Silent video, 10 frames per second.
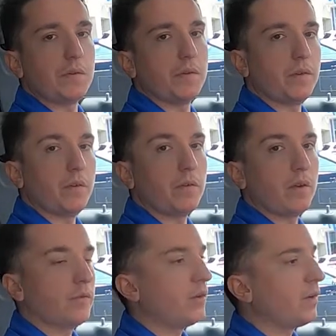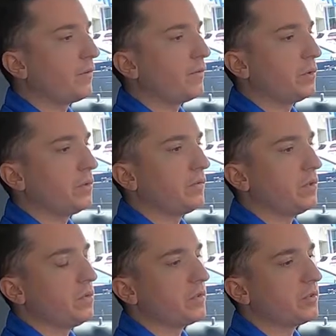enough of, of, a, of, a, field of
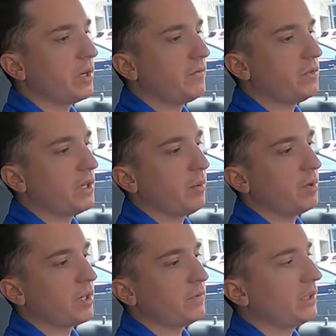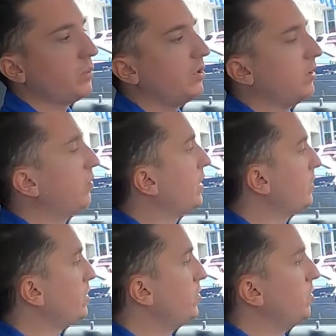view, the surround view camera definitely will. It'll
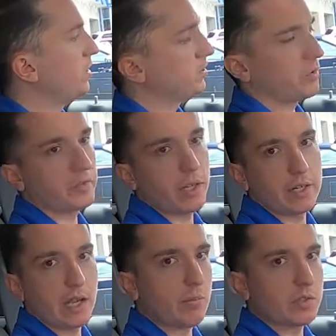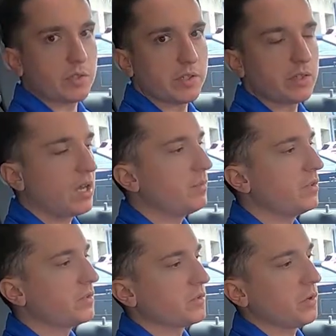give you two additional side cameras on the side
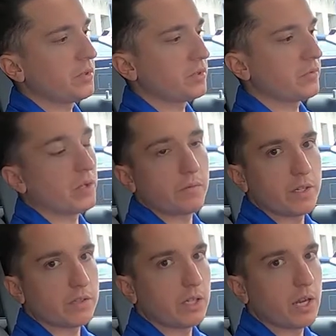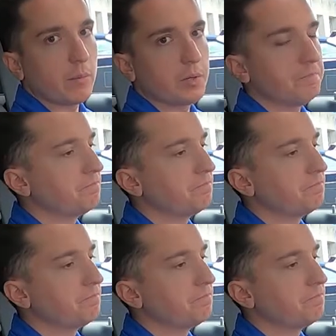mirrors as well as a front facing camera.